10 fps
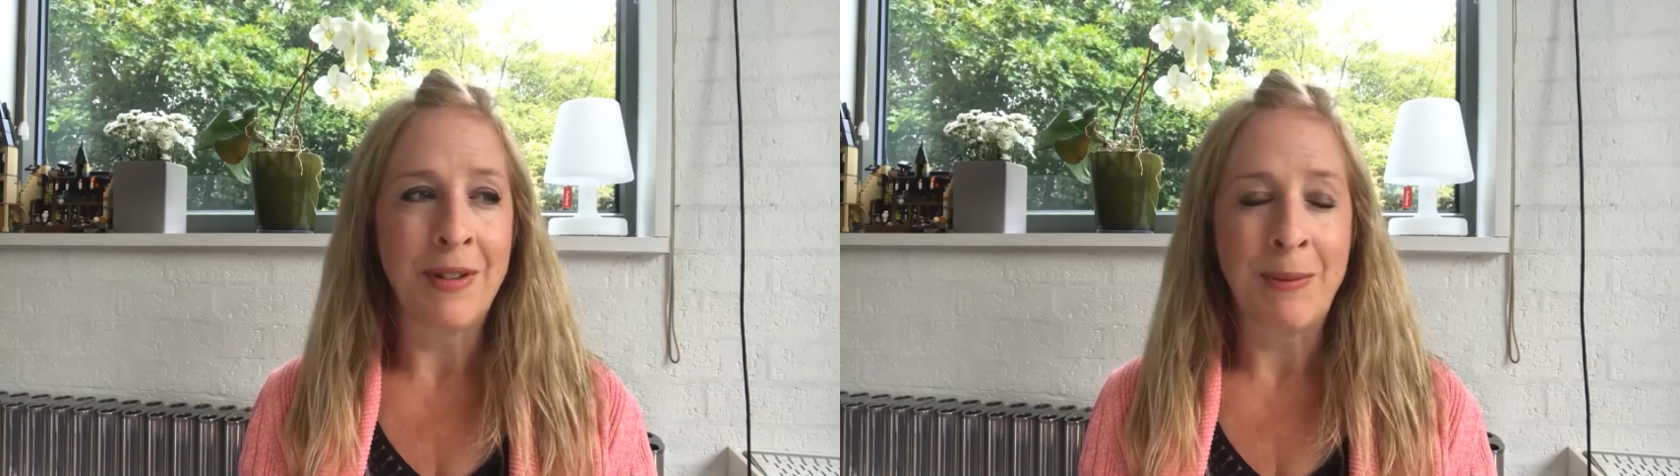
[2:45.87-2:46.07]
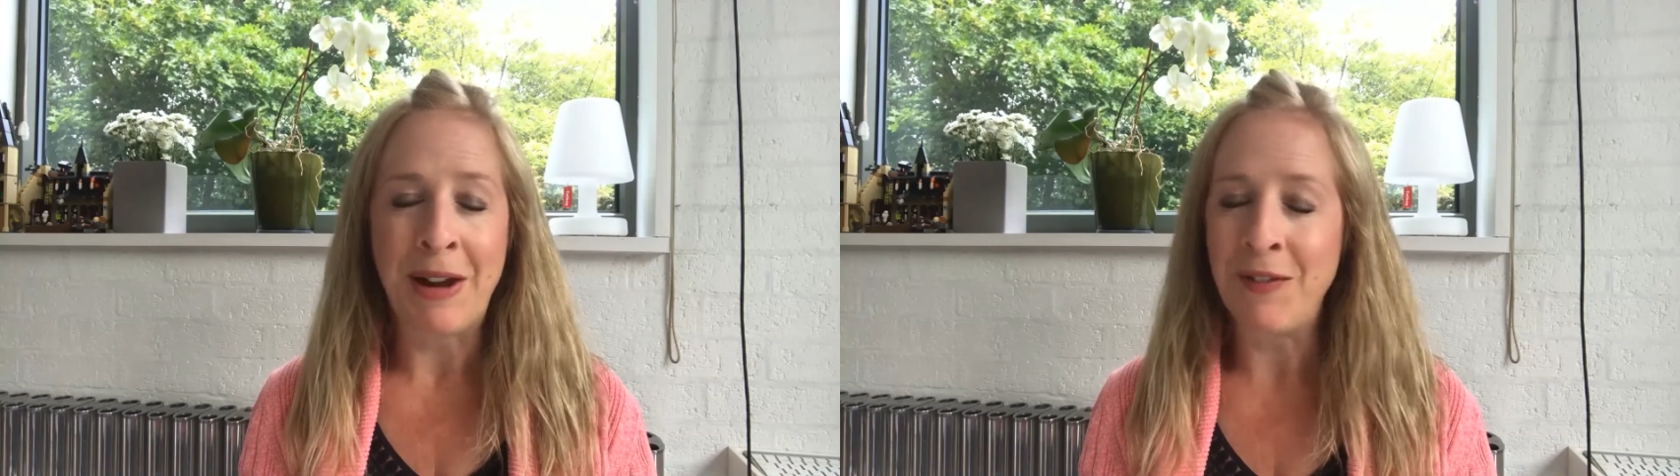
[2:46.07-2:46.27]

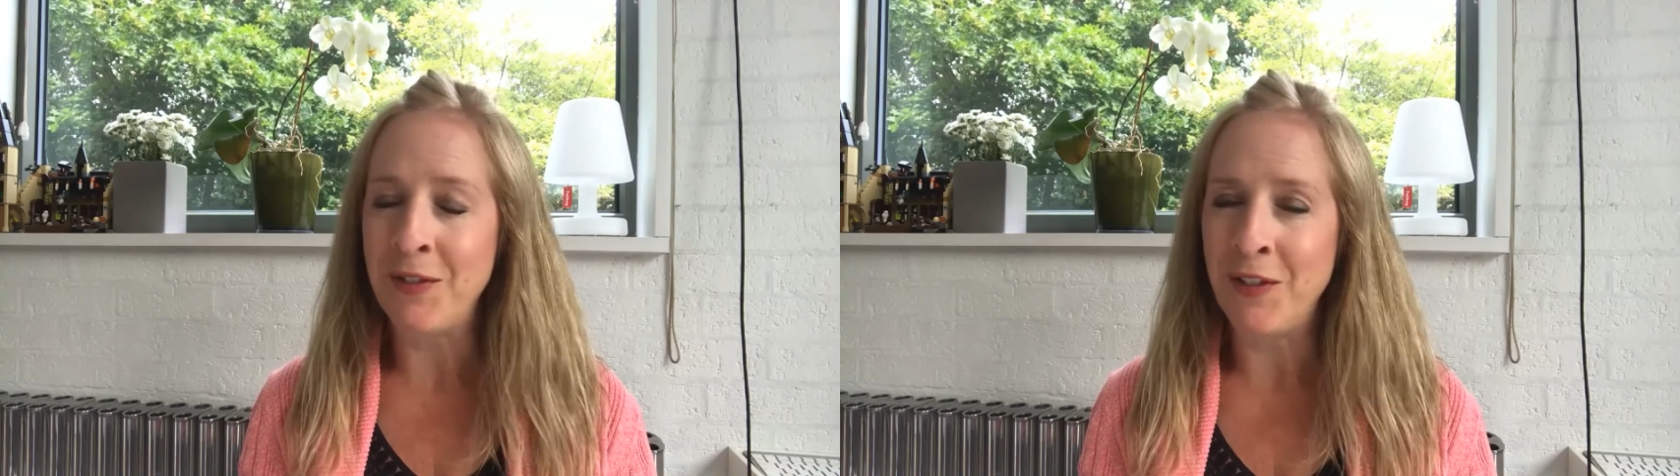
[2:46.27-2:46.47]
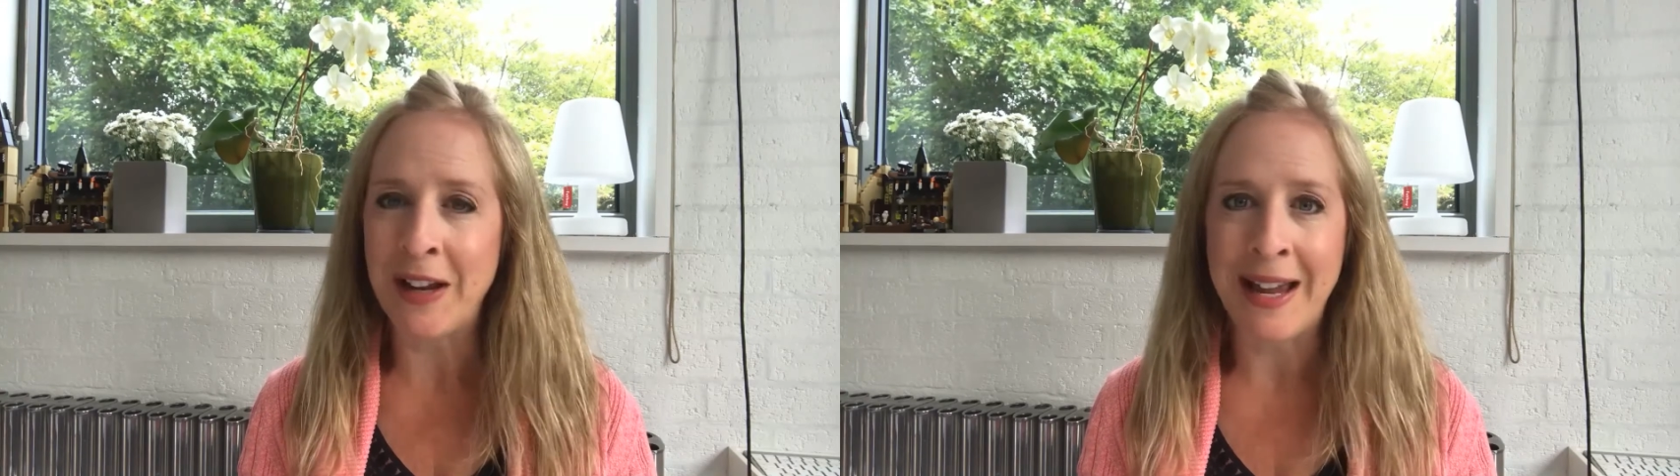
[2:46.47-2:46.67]
even
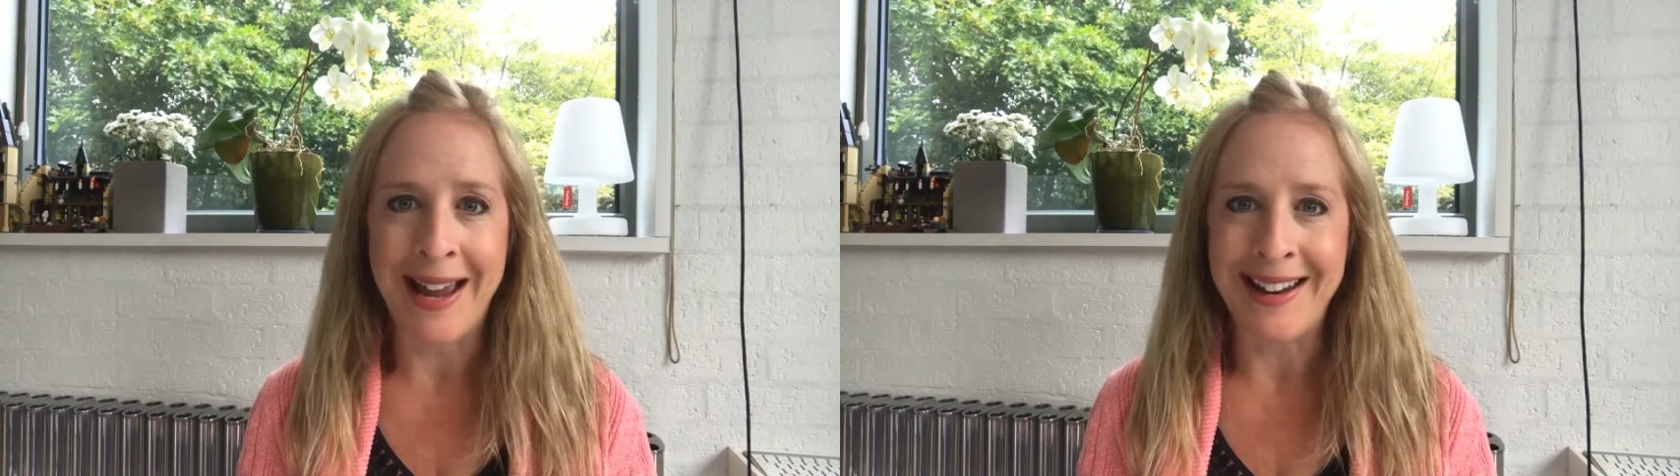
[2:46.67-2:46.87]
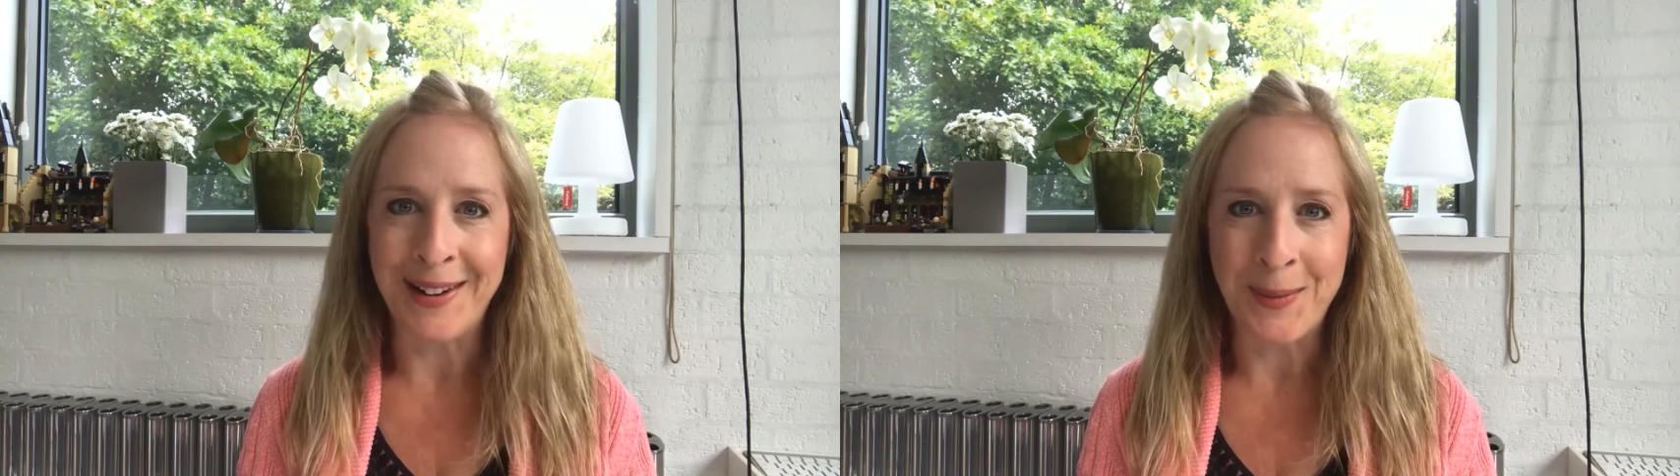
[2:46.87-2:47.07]

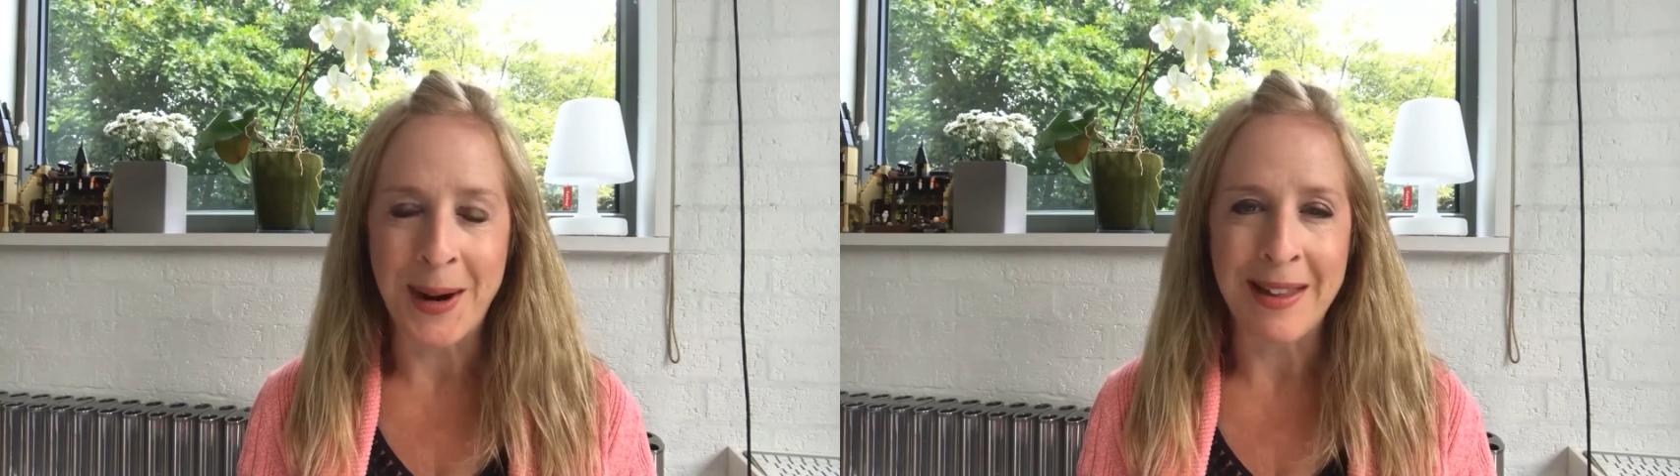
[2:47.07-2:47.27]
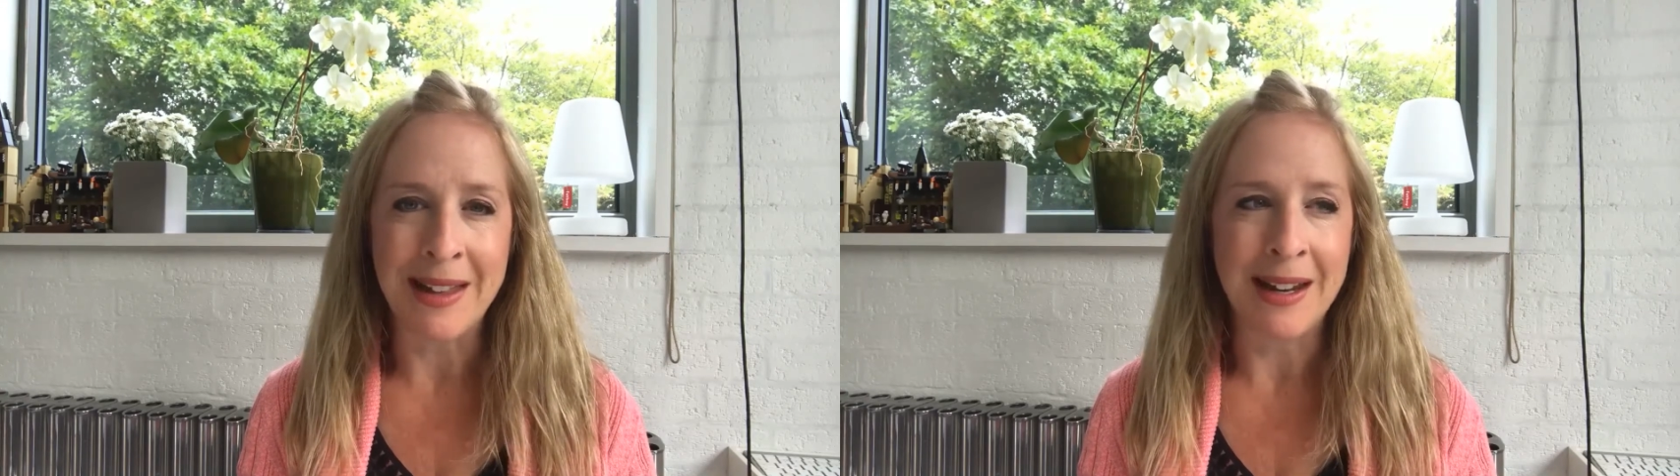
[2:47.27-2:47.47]
forget in a
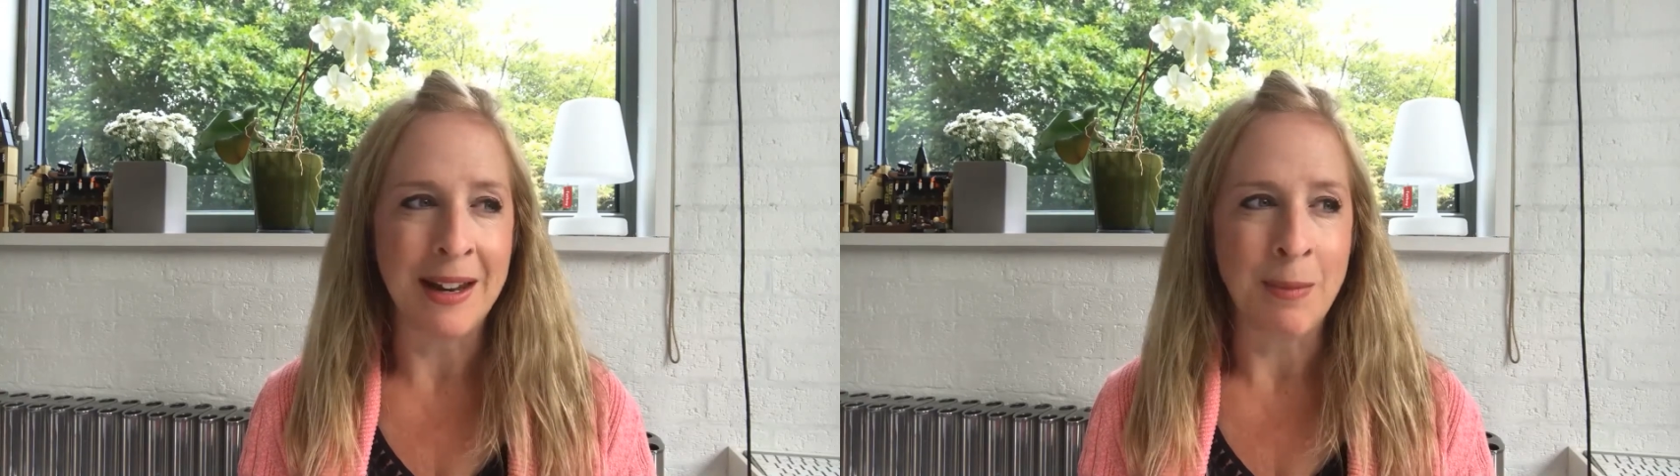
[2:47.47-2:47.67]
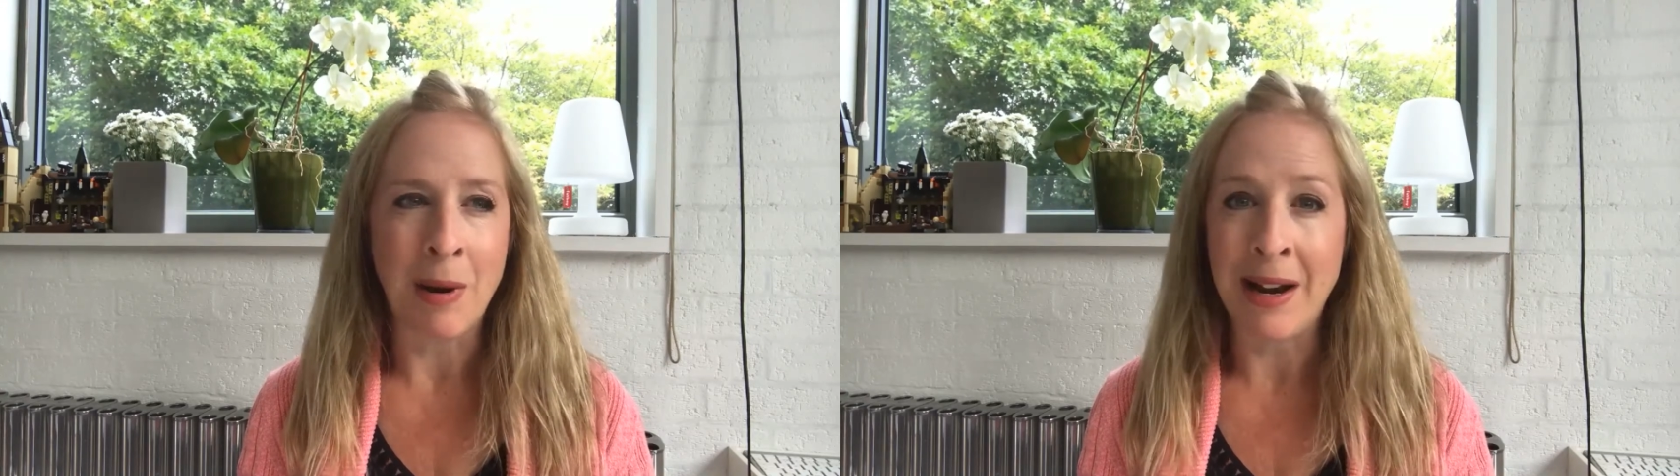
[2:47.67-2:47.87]
way that
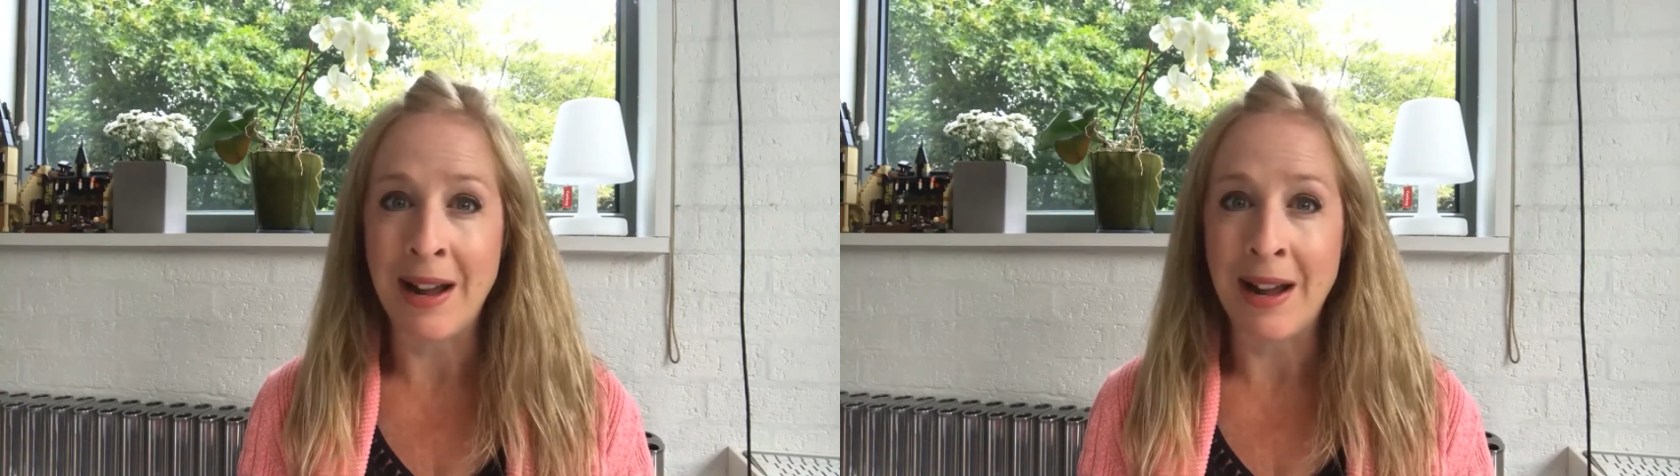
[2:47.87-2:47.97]
you might